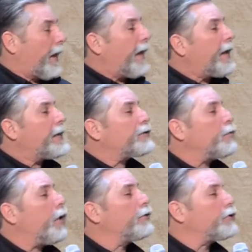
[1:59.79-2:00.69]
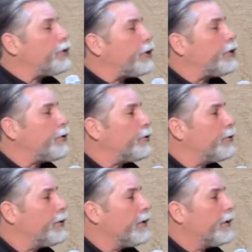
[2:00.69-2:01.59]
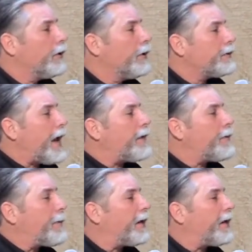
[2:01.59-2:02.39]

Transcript: He just wants you to have a